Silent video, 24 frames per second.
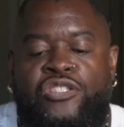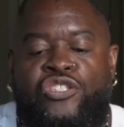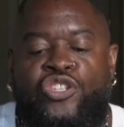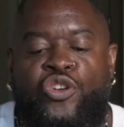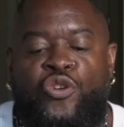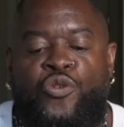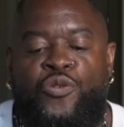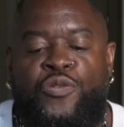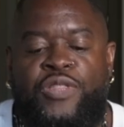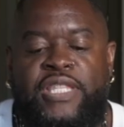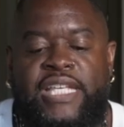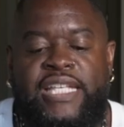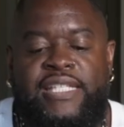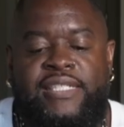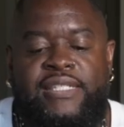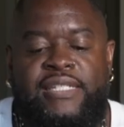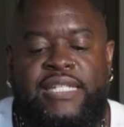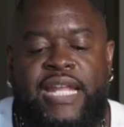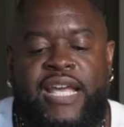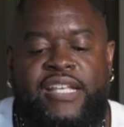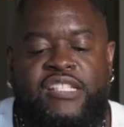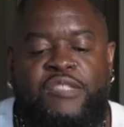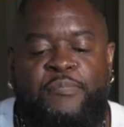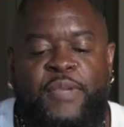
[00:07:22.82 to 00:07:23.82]
So this
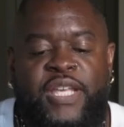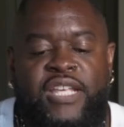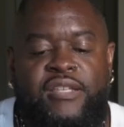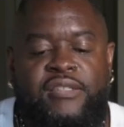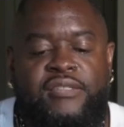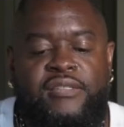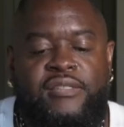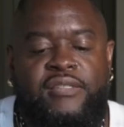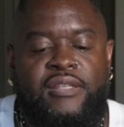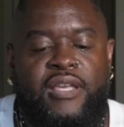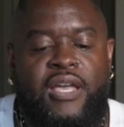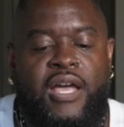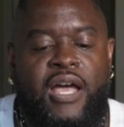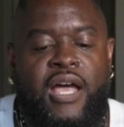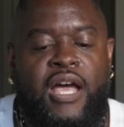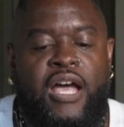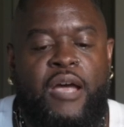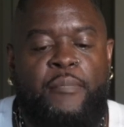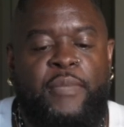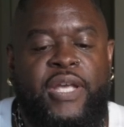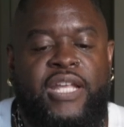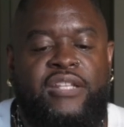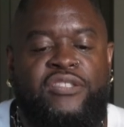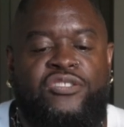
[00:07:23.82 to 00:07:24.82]
next piece,
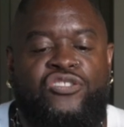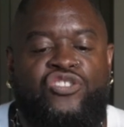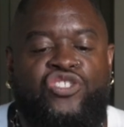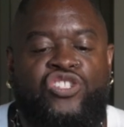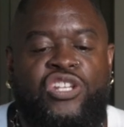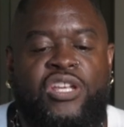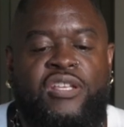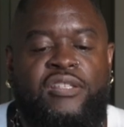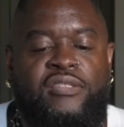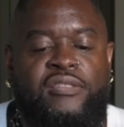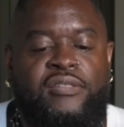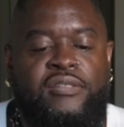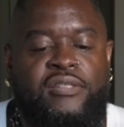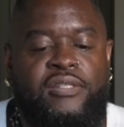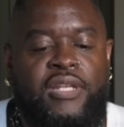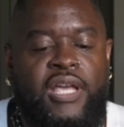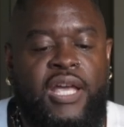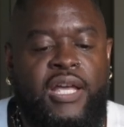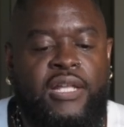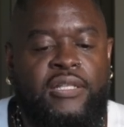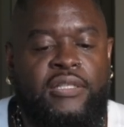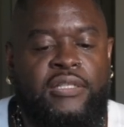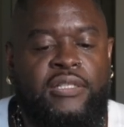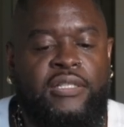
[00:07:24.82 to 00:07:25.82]
it's just
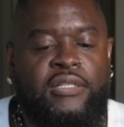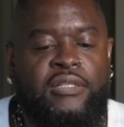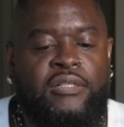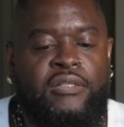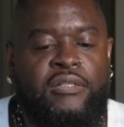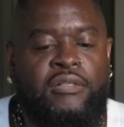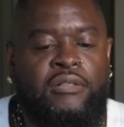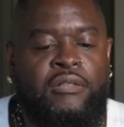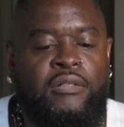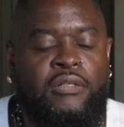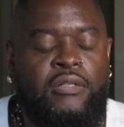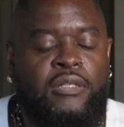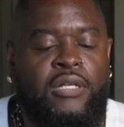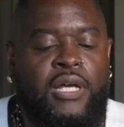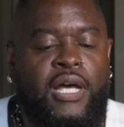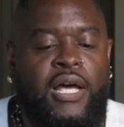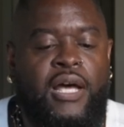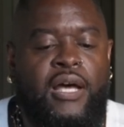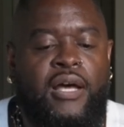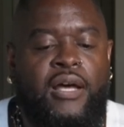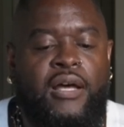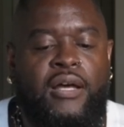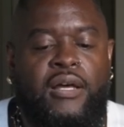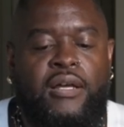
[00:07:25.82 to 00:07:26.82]
a little
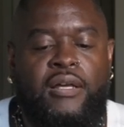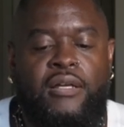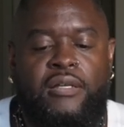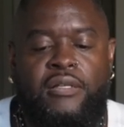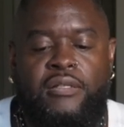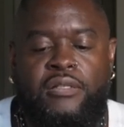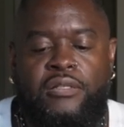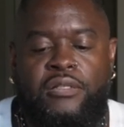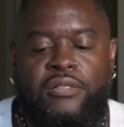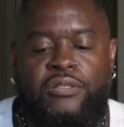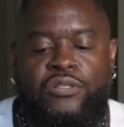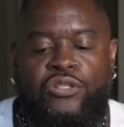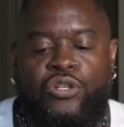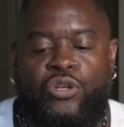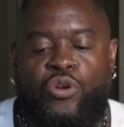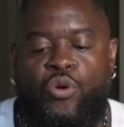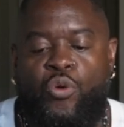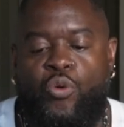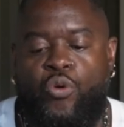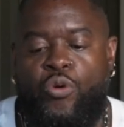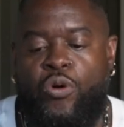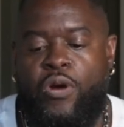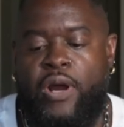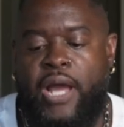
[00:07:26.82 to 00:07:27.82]

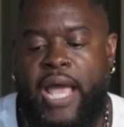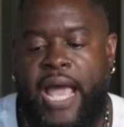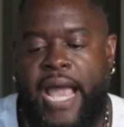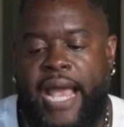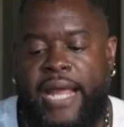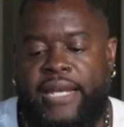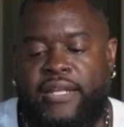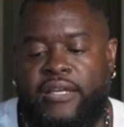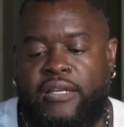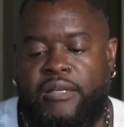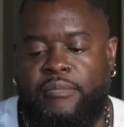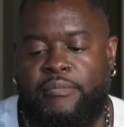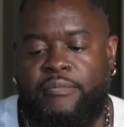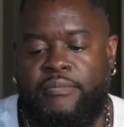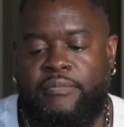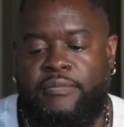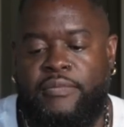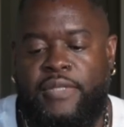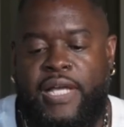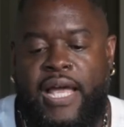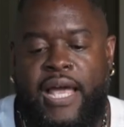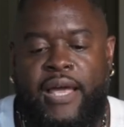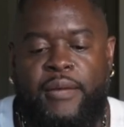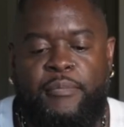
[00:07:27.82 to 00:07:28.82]
decor item.
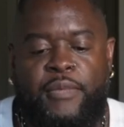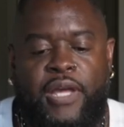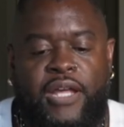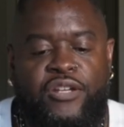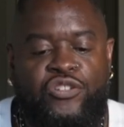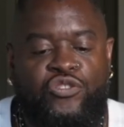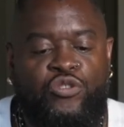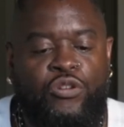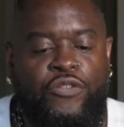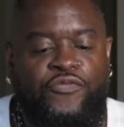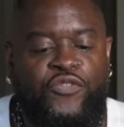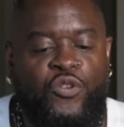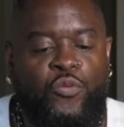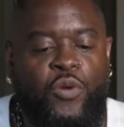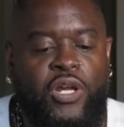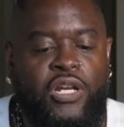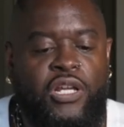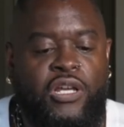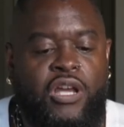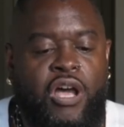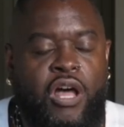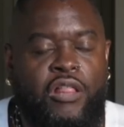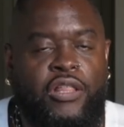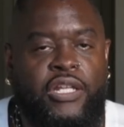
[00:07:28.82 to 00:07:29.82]
I'm not sure if you
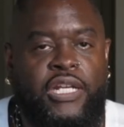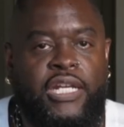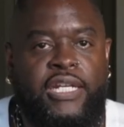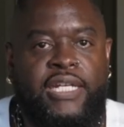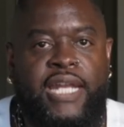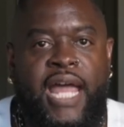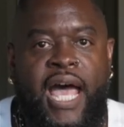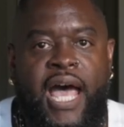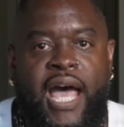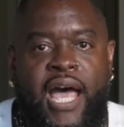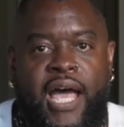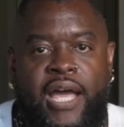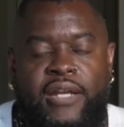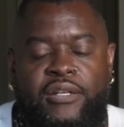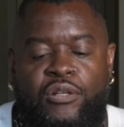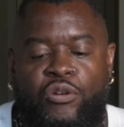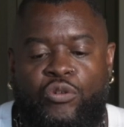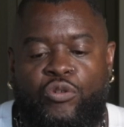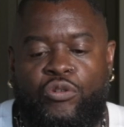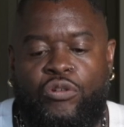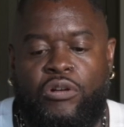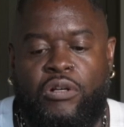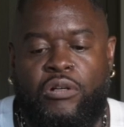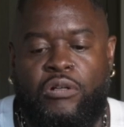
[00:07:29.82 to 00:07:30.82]
want to call it a knot
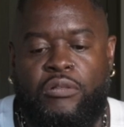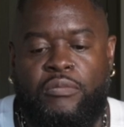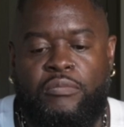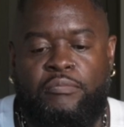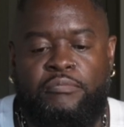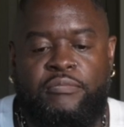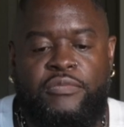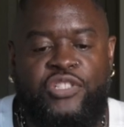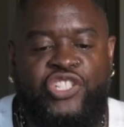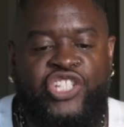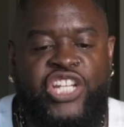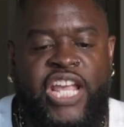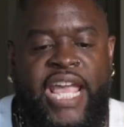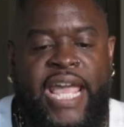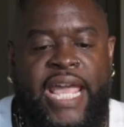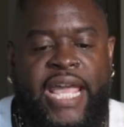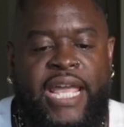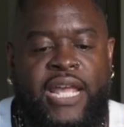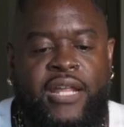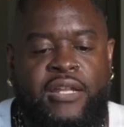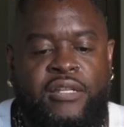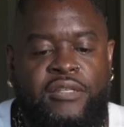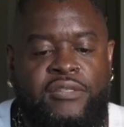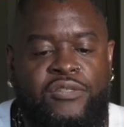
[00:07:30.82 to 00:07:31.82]
or
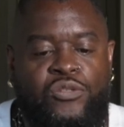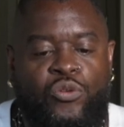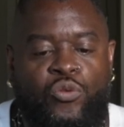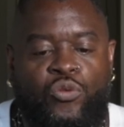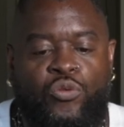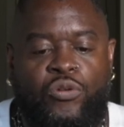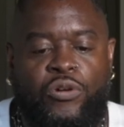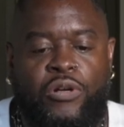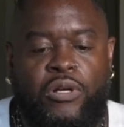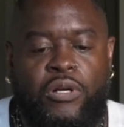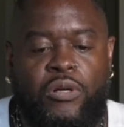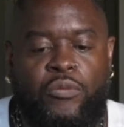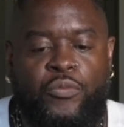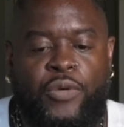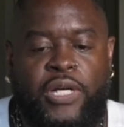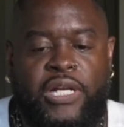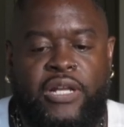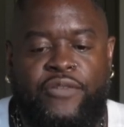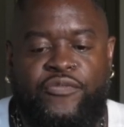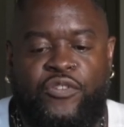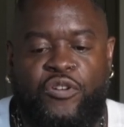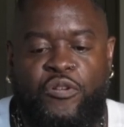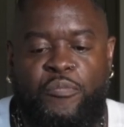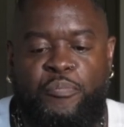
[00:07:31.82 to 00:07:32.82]
chains or
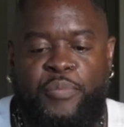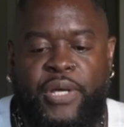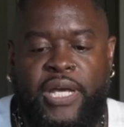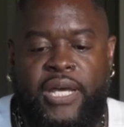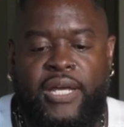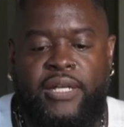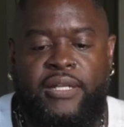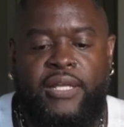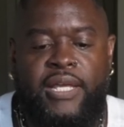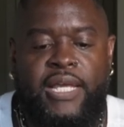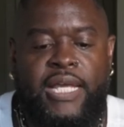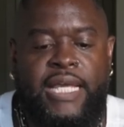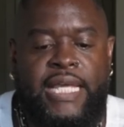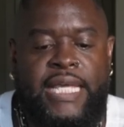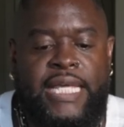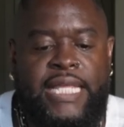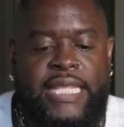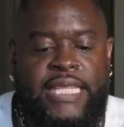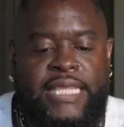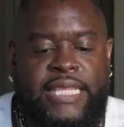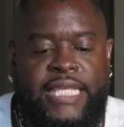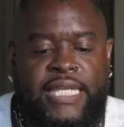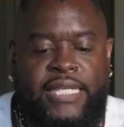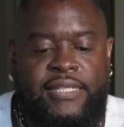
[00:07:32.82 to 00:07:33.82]
whatever, but
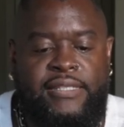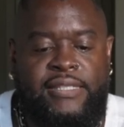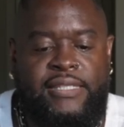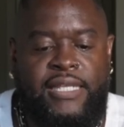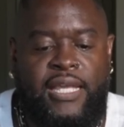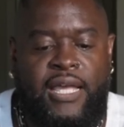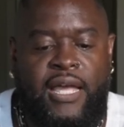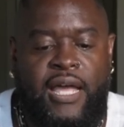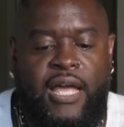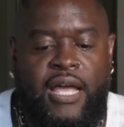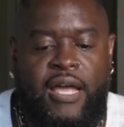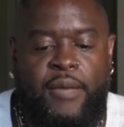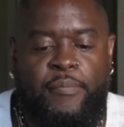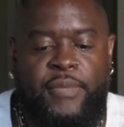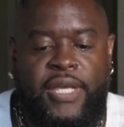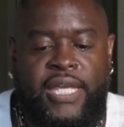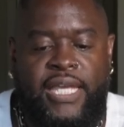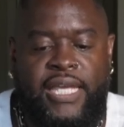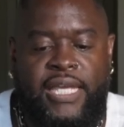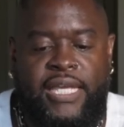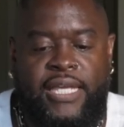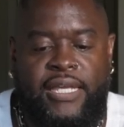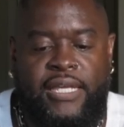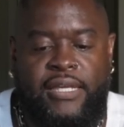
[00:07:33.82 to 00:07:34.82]
this
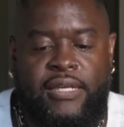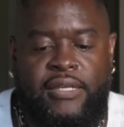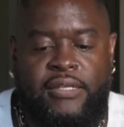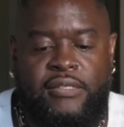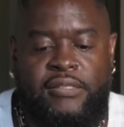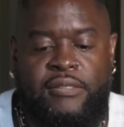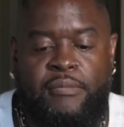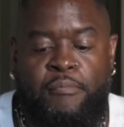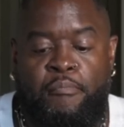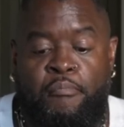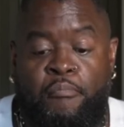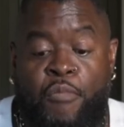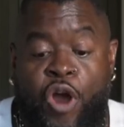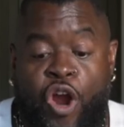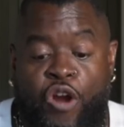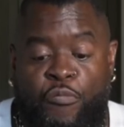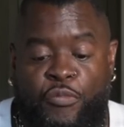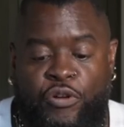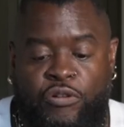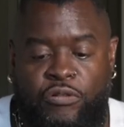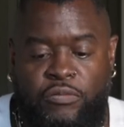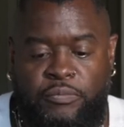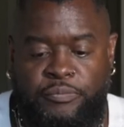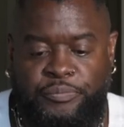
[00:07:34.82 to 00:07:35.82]
is
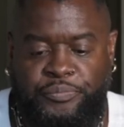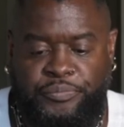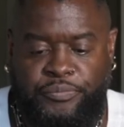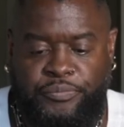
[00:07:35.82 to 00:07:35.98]
marble.